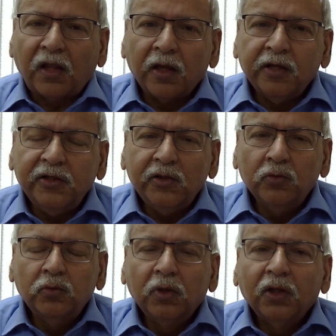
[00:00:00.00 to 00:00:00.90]

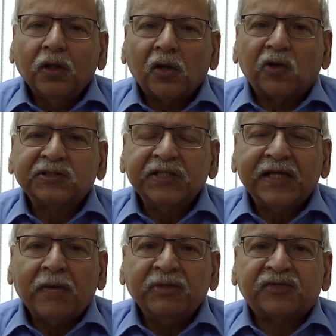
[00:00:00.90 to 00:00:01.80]
new loss and
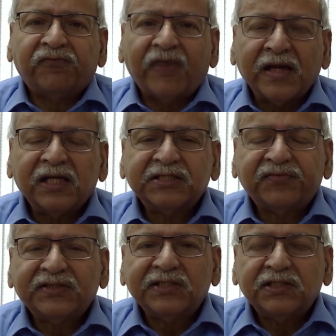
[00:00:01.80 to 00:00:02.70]
damage finance
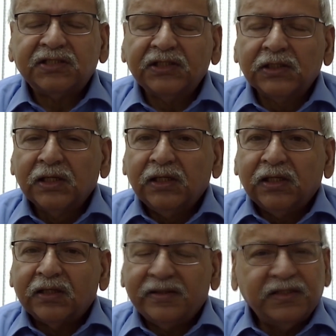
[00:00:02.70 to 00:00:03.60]
facility.
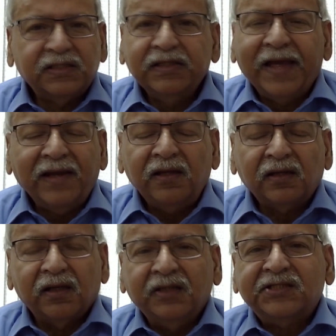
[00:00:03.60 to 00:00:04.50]
They didn't get
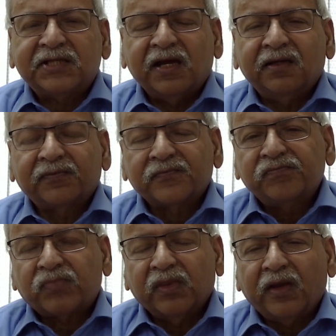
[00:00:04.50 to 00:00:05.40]
it. Instead,
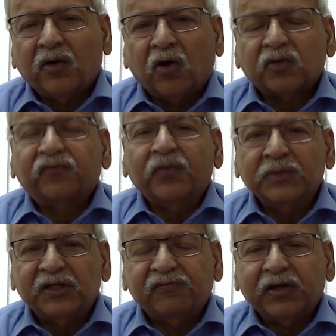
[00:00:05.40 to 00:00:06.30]
they got from
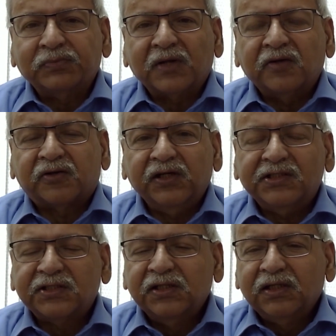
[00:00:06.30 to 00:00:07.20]
the developed
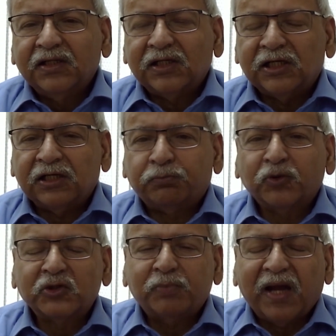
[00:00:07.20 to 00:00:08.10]
countries
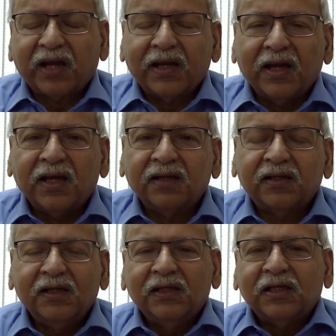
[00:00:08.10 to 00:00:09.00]
pushback and
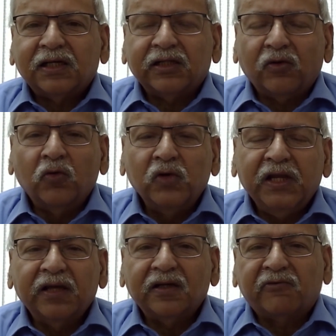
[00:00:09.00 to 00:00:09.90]

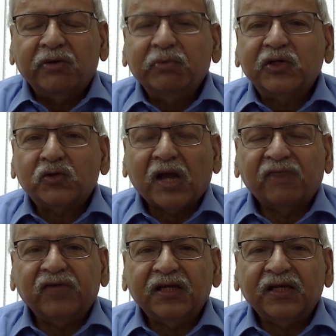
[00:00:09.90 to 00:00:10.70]
only an agreement to have a